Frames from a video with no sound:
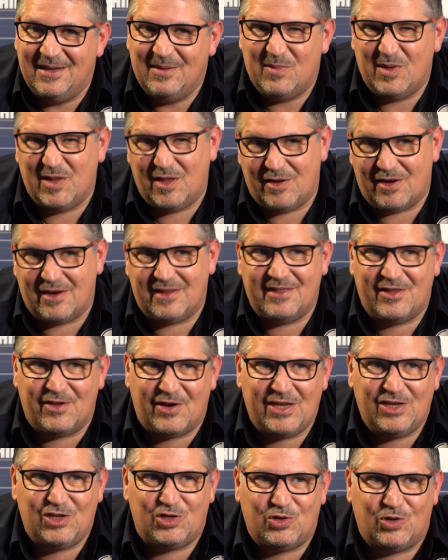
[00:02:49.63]
But the
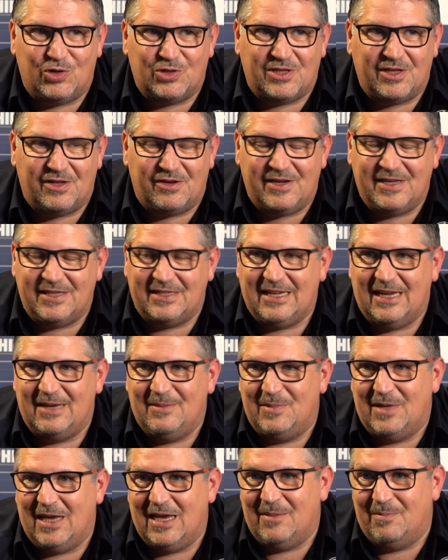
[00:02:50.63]
right shots at the right
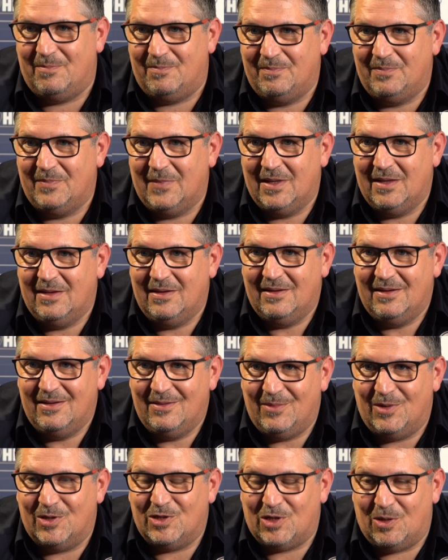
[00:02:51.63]
time came,
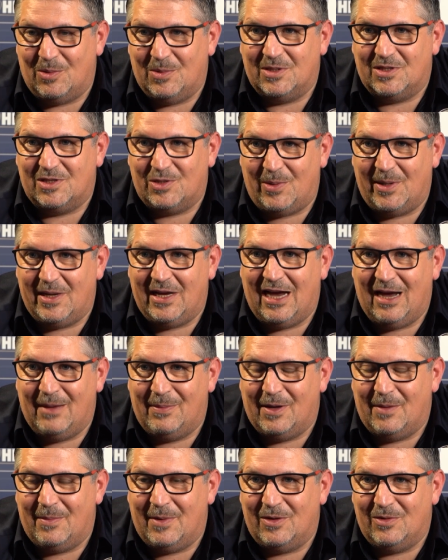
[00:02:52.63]
which I was quite
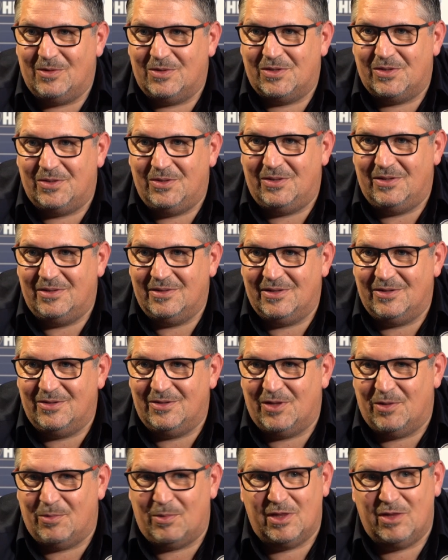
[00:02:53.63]
happy about. So, you know,
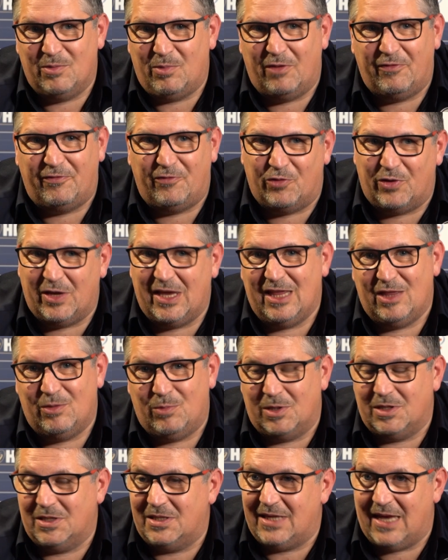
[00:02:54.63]
the 148, the
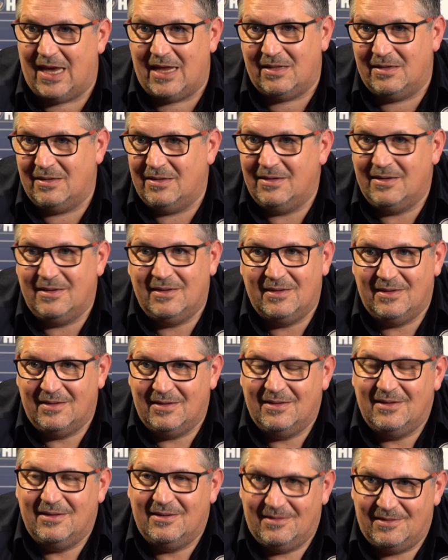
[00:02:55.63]
110,
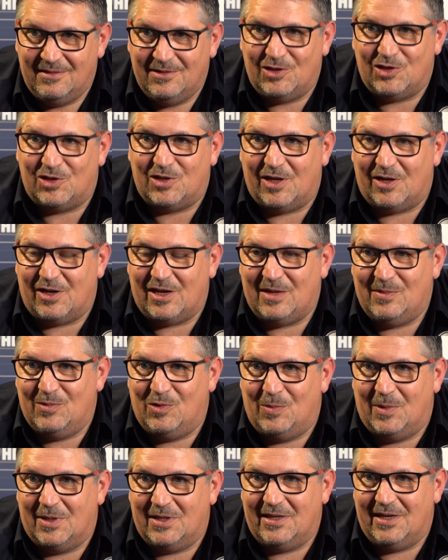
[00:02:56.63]
just at the right
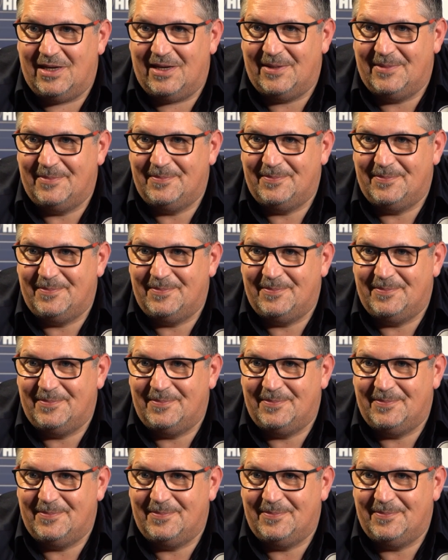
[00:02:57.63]
moment, yeah.